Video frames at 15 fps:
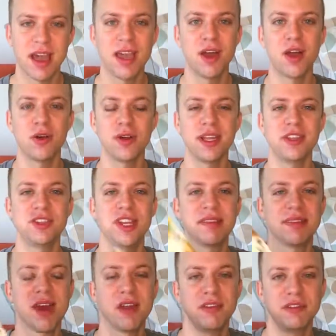I already
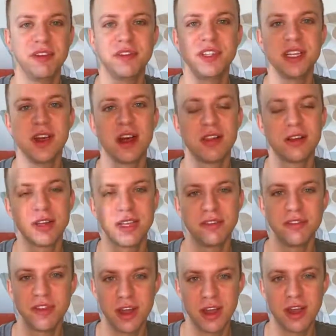just got a $50
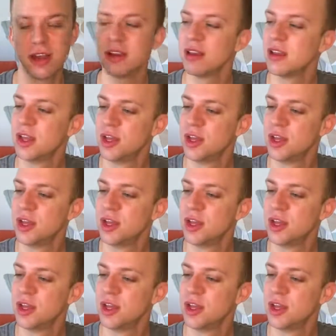gift card